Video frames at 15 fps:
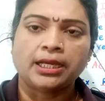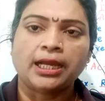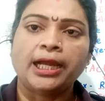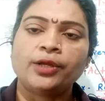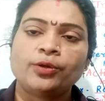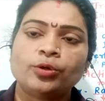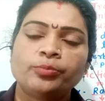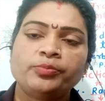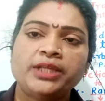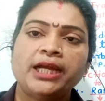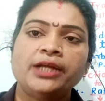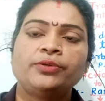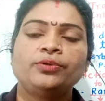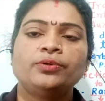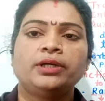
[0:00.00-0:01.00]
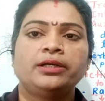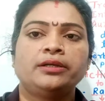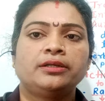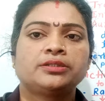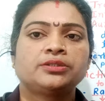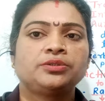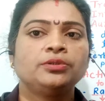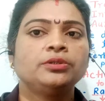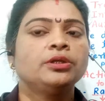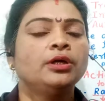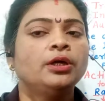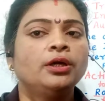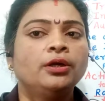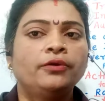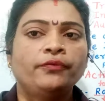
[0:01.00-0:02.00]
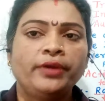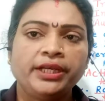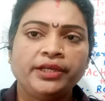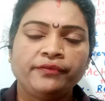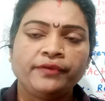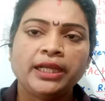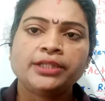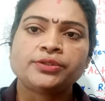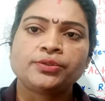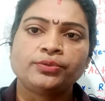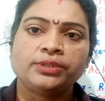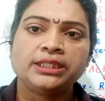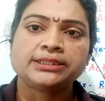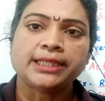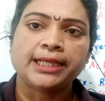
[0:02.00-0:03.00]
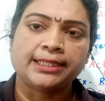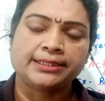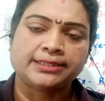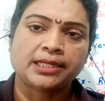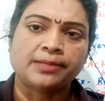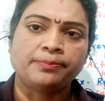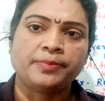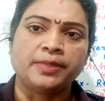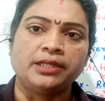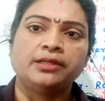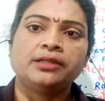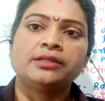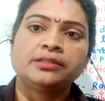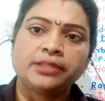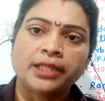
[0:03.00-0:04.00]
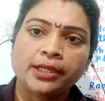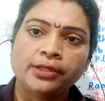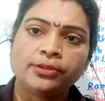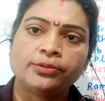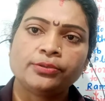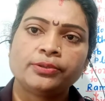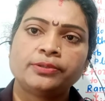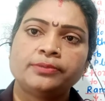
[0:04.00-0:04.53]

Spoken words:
I hope that you understood very well with this example. Thank you.